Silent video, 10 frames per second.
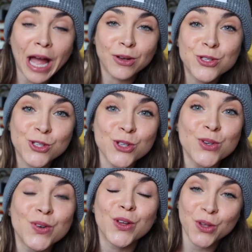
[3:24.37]
how
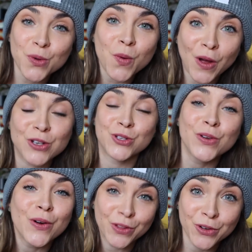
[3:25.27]
soon you want to
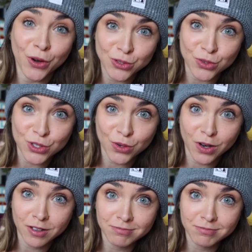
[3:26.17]
go to the grocery store.